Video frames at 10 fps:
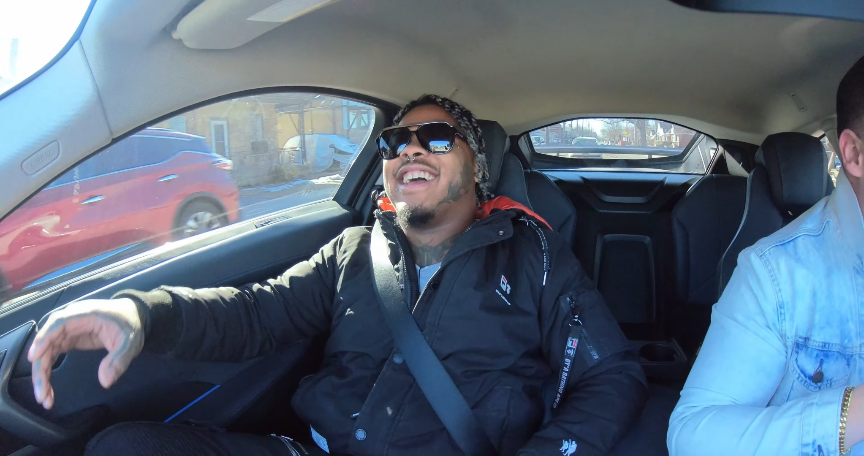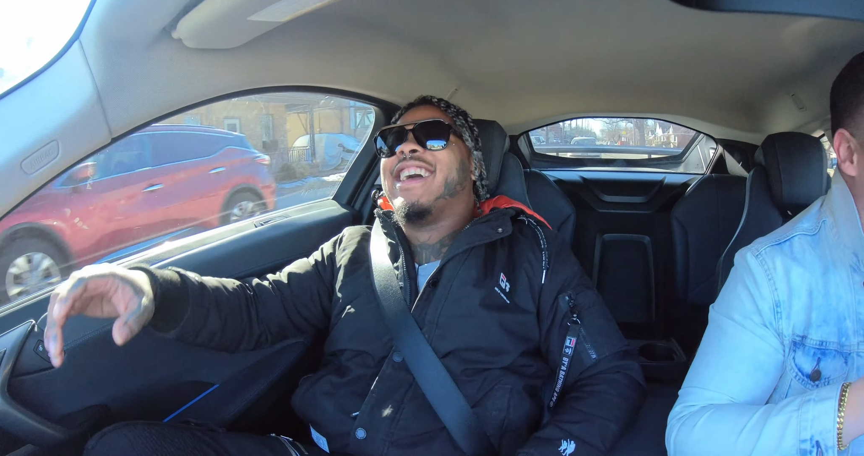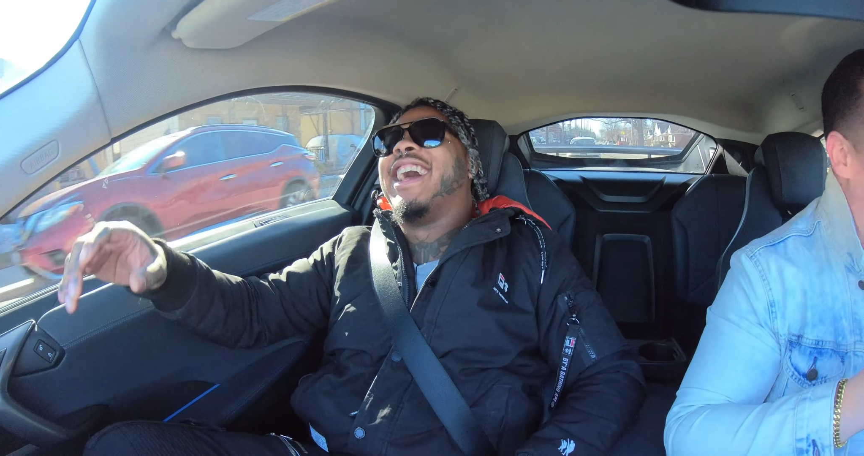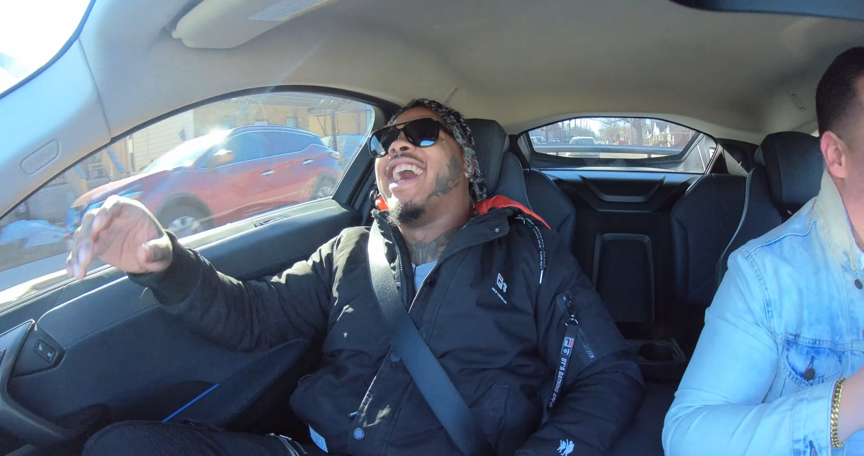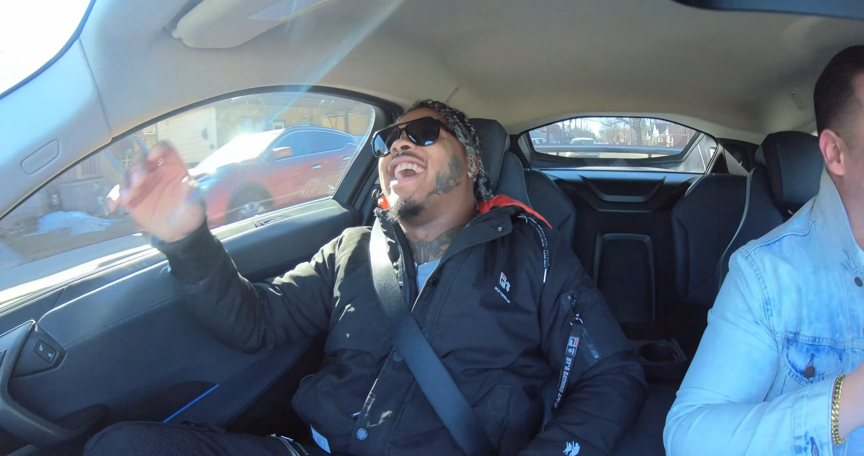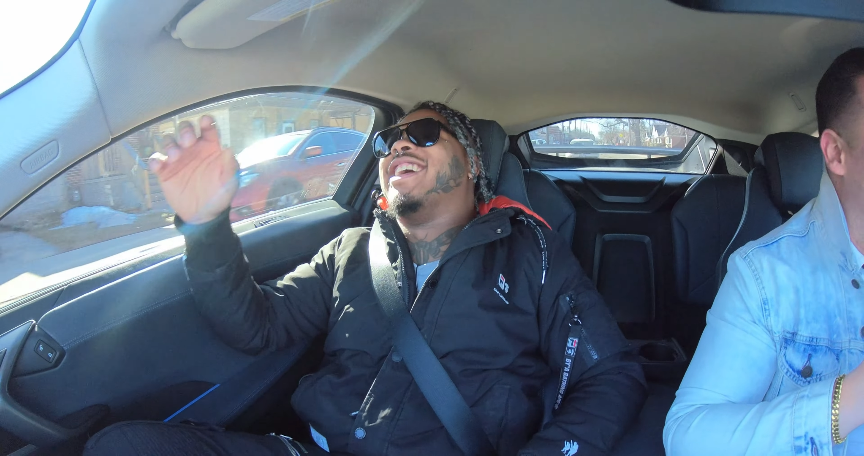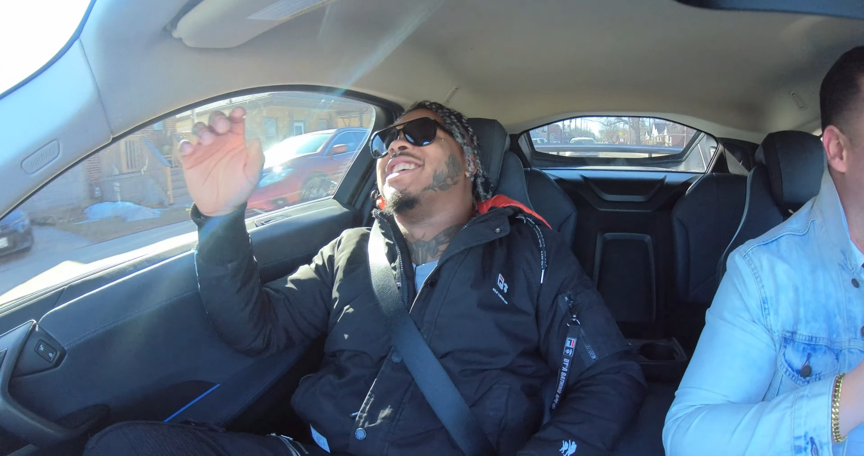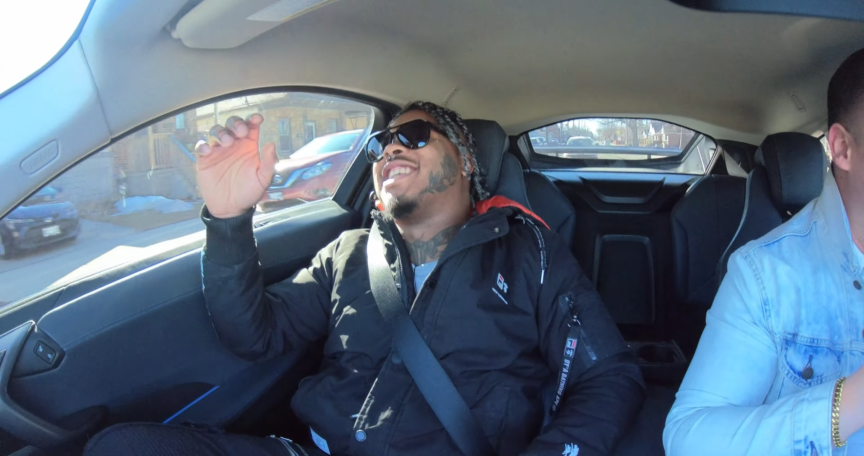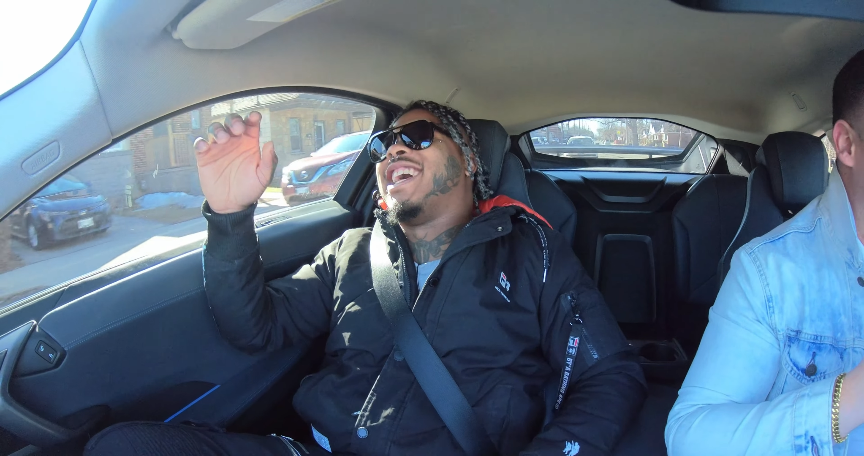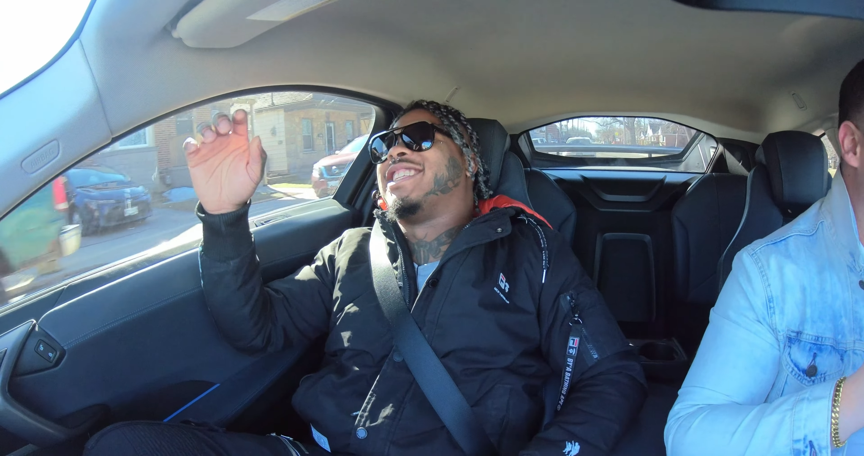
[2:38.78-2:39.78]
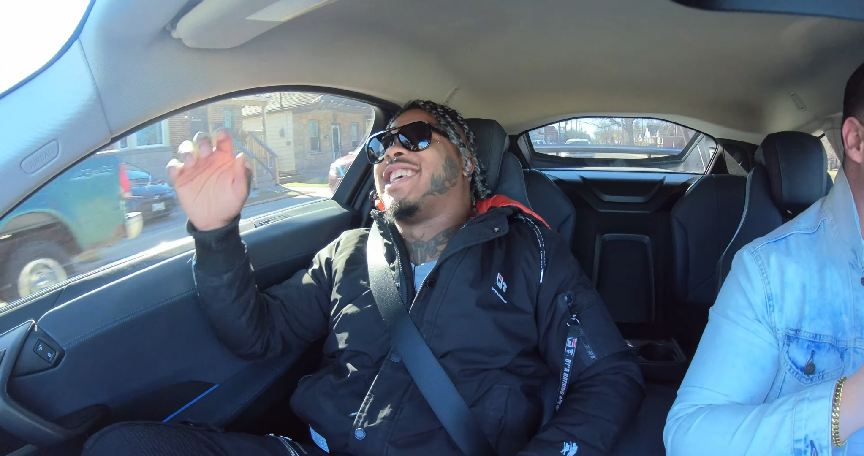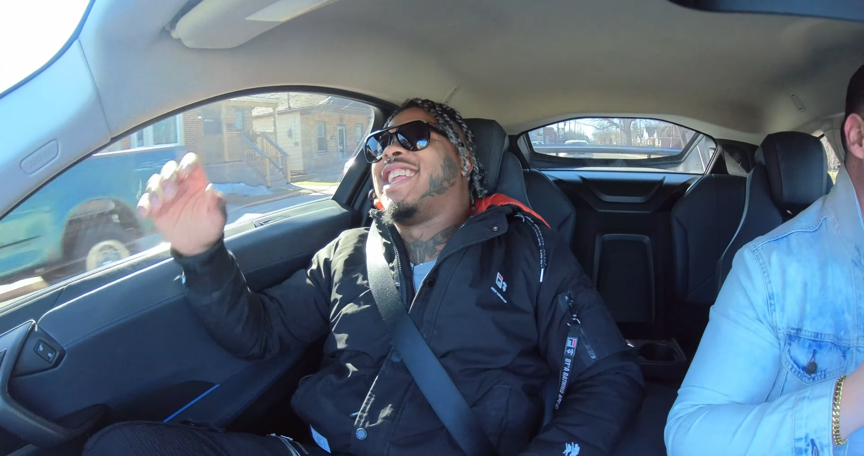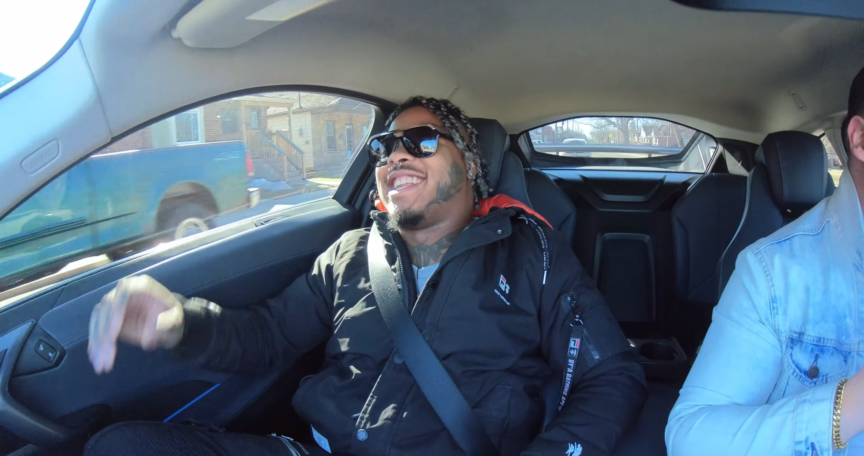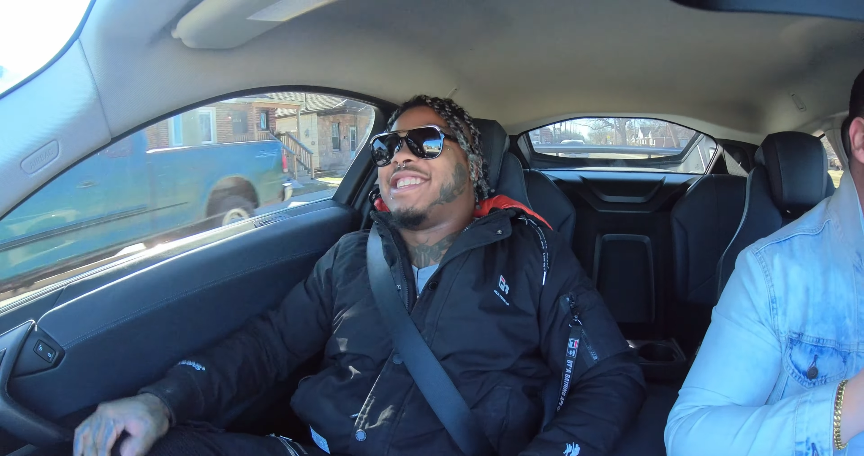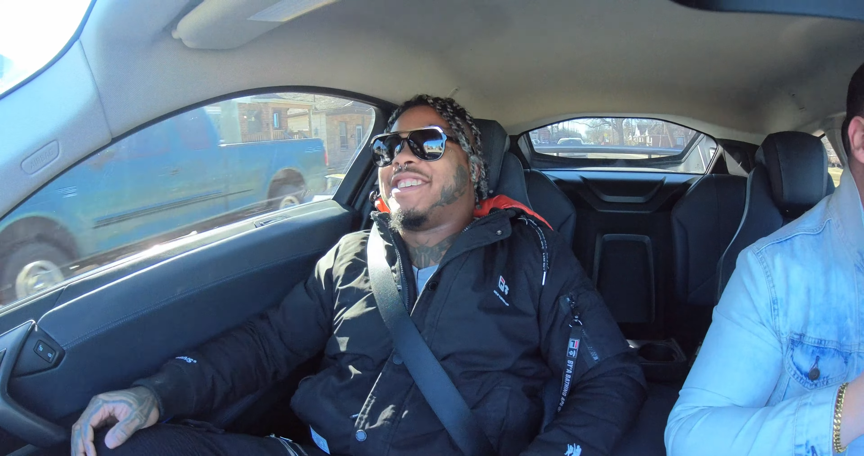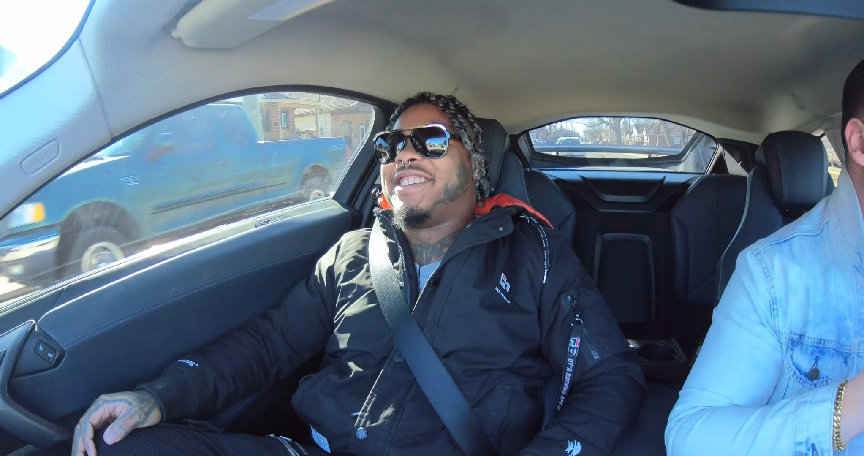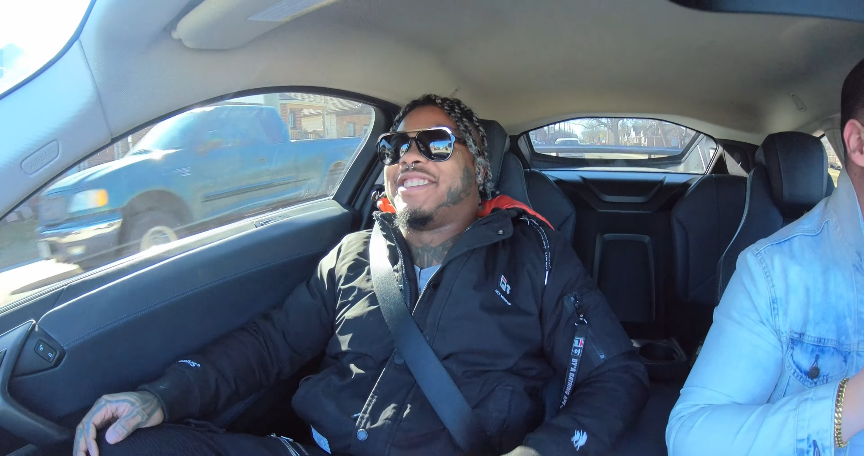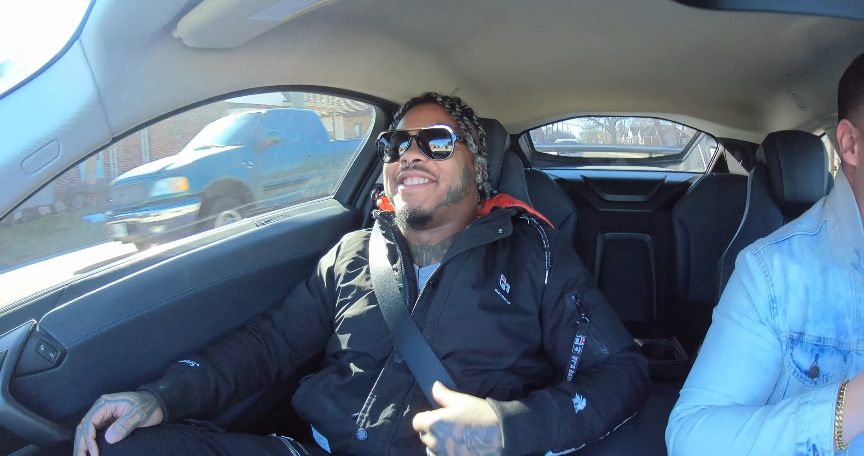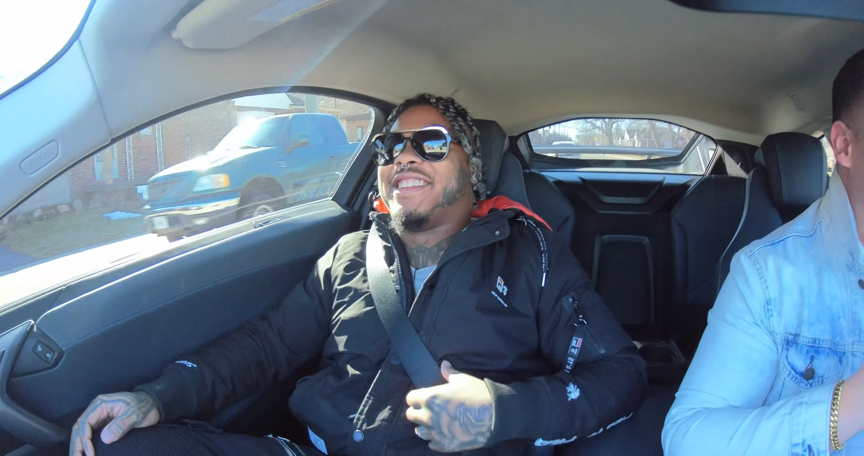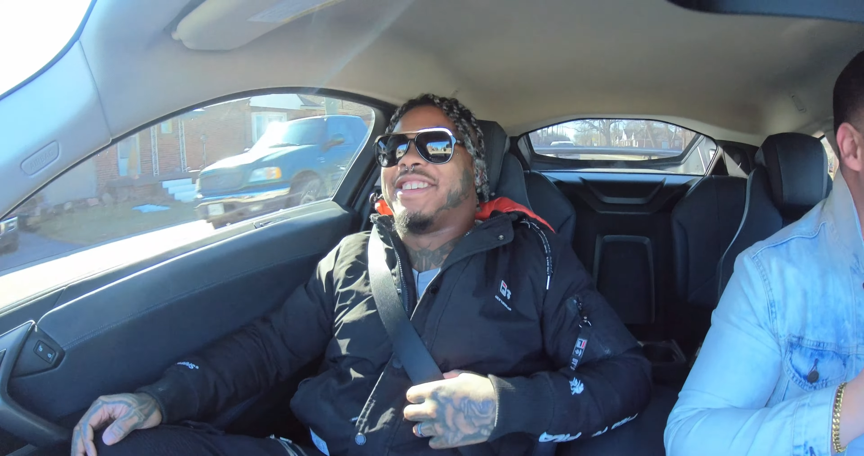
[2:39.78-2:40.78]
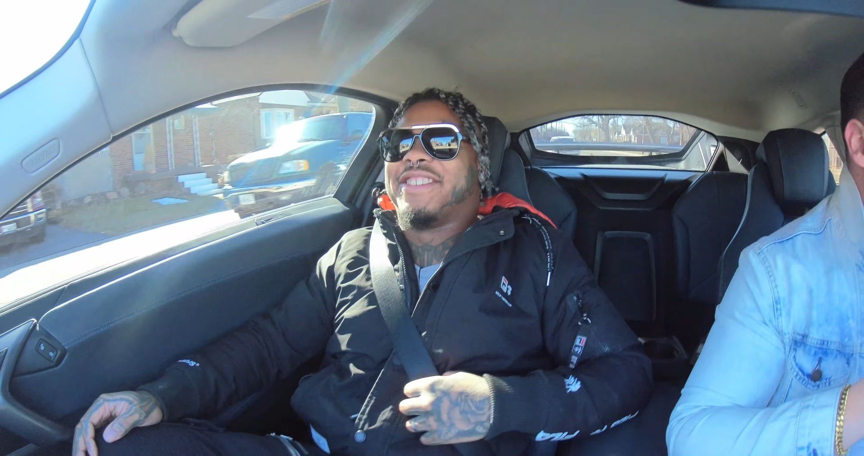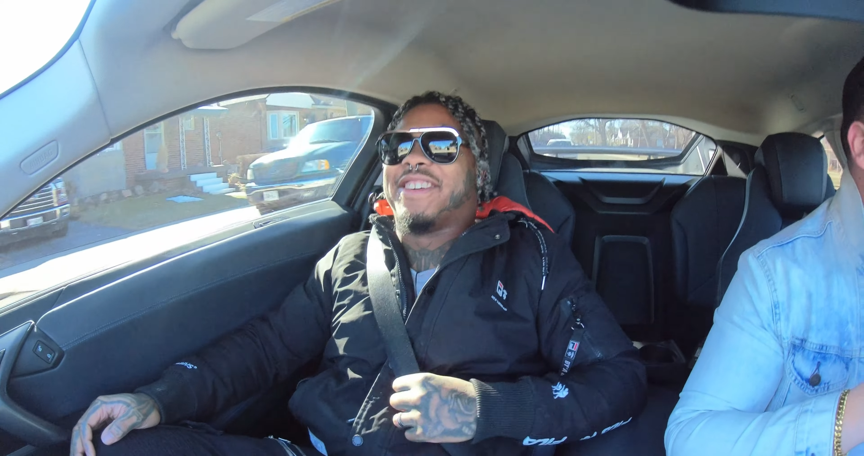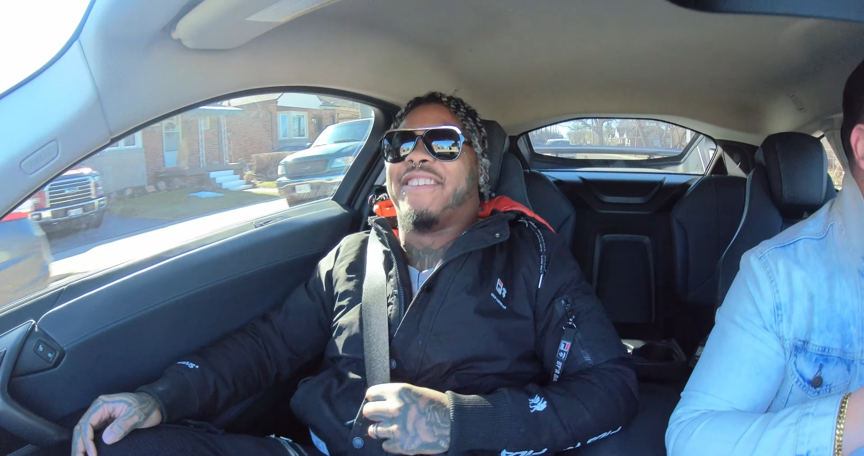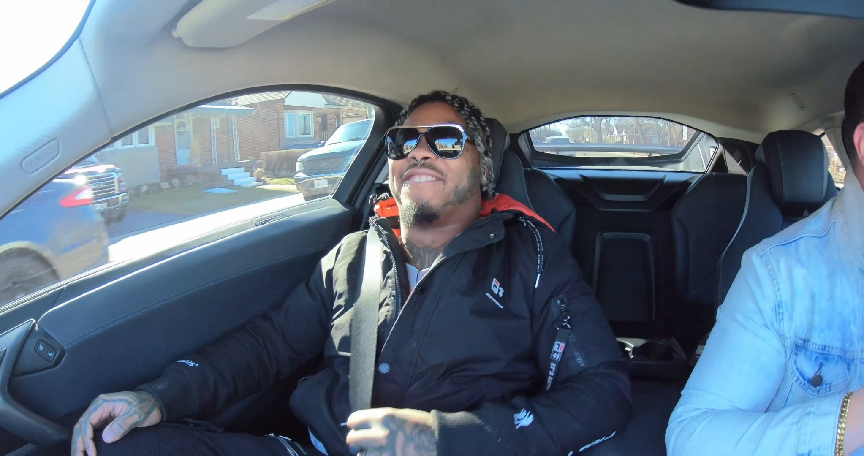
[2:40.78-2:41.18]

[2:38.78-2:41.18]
As I said, I knew you when you were a